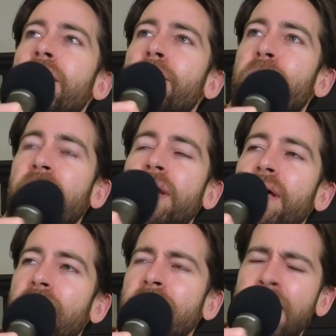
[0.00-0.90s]

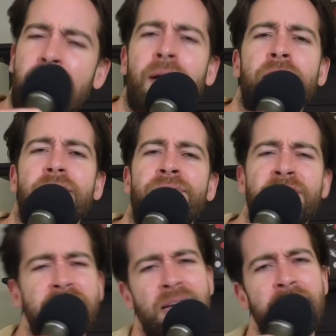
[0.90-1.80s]
But yeah,
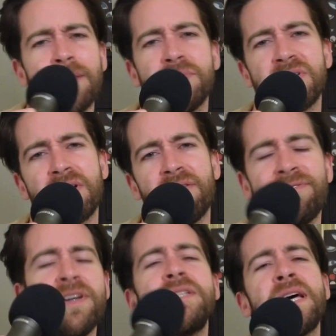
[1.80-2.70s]
fun times
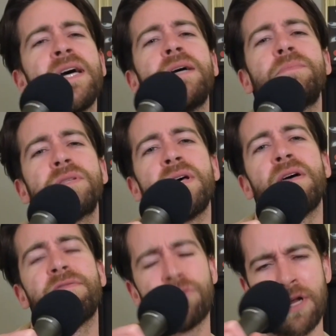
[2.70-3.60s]

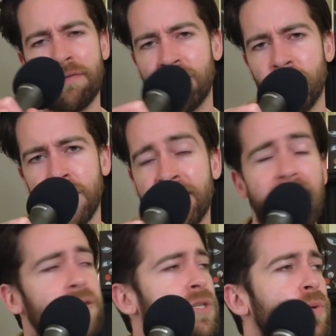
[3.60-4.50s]
for everyone.
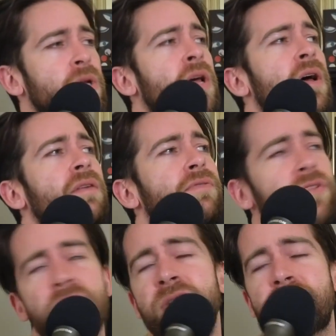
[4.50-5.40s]
That'll do it for
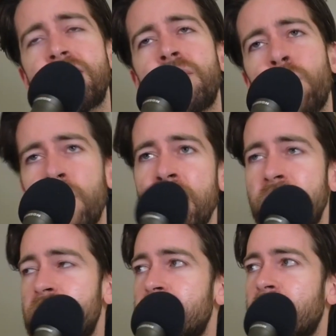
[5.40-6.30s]
this
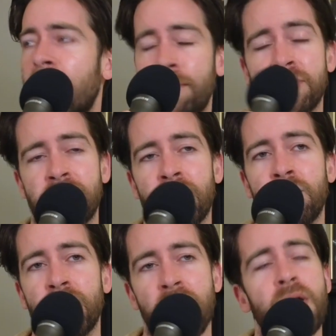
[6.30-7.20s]
week's
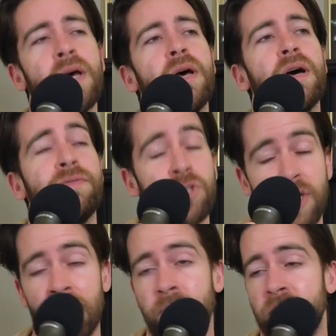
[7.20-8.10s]
episode of the
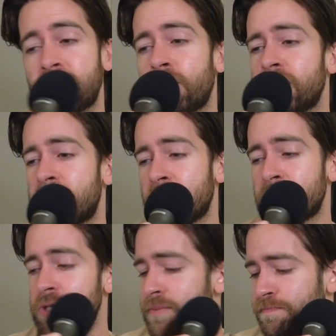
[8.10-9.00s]
ShadowBear Story Sessions.